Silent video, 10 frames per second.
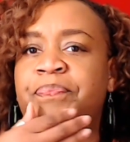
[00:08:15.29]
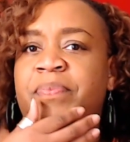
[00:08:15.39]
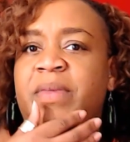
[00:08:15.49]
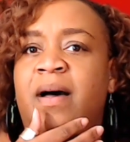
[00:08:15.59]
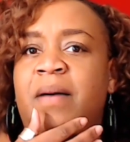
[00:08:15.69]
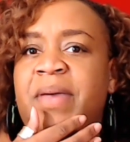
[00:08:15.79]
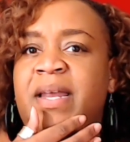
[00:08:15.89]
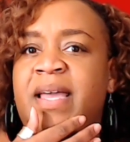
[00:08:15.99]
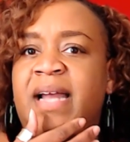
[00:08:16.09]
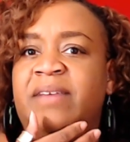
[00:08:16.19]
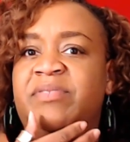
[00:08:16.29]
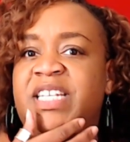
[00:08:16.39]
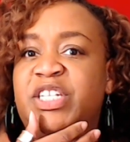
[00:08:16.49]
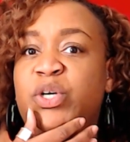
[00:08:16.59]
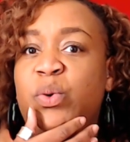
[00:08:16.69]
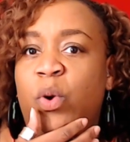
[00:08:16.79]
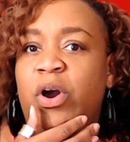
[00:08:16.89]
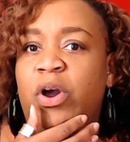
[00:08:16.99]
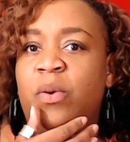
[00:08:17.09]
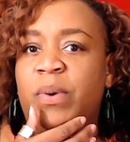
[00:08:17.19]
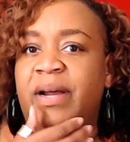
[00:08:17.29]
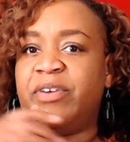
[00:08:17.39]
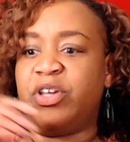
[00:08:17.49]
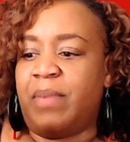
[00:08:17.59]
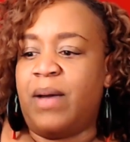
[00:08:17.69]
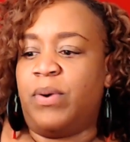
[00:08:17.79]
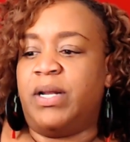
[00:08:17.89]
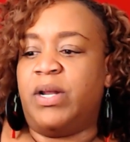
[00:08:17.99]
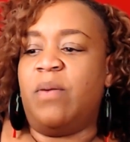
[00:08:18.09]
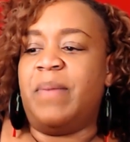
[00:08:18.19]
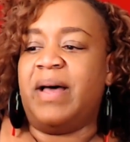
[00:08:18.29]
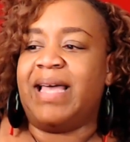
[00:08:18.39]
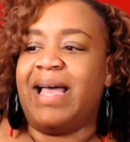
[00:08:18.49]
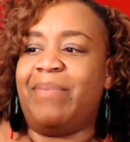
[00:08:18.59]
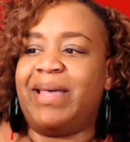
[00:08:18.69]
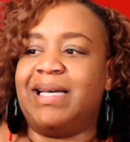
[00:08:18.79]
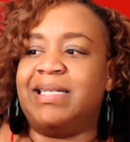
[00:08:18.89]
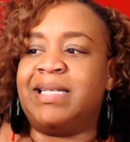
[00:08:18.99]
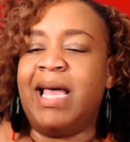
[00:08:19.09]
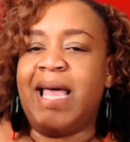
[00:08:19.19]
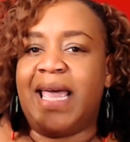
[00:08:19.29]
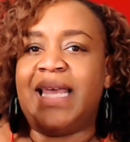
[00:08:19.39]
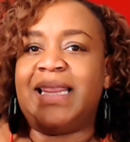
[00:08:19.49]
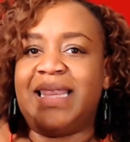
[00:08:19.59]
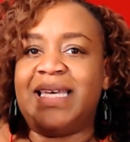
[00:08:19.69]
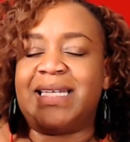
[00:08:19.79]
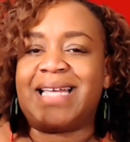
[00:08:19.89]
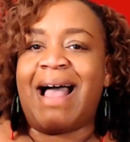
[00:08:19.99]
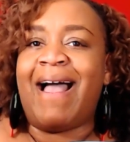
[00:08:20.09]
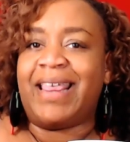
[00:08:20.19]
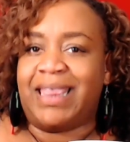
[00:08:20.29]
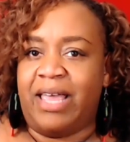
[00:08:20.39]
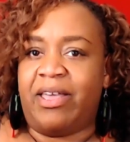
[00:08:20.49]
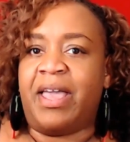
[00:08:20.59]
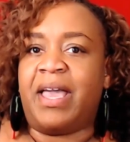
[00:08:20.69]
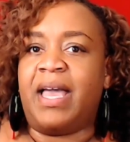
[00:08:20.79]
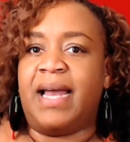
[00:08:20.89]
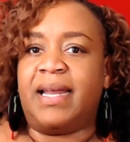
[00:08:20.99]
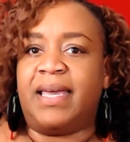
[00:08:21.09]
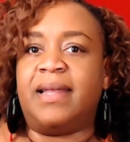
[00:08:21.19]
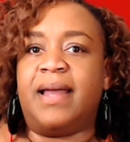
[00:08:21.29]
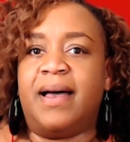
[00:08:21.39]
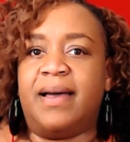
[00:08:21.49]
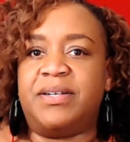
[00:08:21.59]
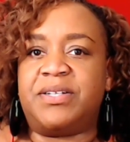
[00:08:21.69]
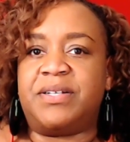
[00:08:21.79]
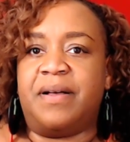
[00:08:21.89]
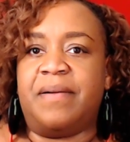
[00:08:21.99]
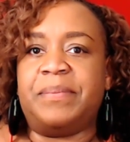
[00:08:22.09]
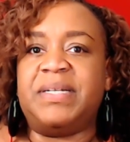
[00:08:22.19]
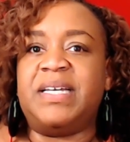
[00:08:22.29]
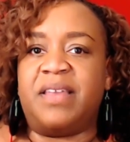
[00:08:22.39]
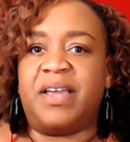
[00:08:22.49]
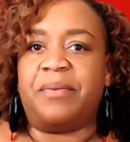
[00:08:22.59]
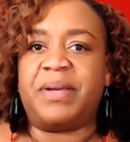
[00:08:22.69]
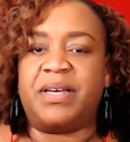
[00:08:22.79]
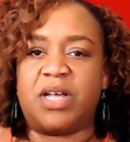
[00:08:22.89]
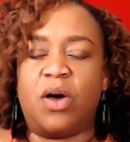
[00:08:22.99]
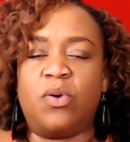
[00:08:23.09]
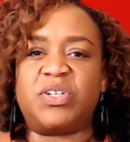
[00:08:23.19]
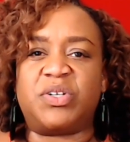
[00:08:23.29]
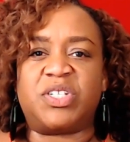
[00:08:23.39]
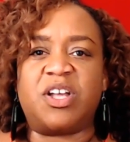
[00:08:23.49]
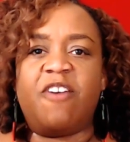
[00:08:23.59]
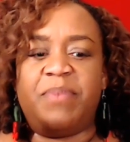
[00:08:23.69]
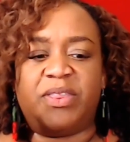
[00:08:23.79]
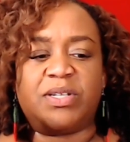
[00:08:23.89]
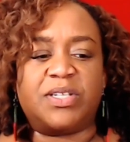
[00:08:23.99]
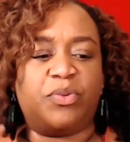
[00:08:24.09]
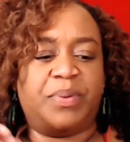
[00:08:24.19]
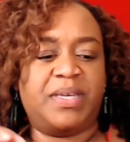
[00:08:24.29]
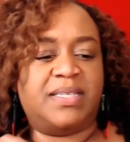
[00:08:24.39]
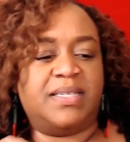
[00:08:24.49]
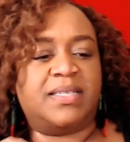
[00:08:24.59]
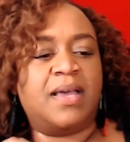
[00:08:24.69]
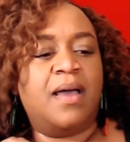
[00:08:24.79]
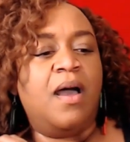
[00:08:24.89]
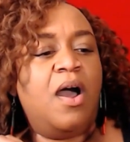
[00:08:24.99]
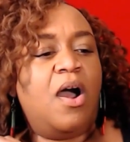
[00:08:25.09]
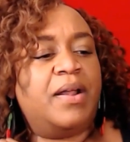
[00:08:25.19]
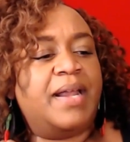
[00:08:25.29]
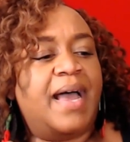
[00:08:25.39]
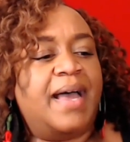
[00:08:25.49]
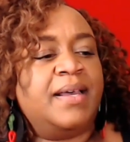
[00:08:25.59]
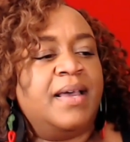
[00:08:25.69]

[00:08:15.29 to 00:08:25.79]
any kind of dental work or whatever, you might want to know about that, because in this, I think it can kind of get lodged in there because the oats are soft, but those little pieces are not.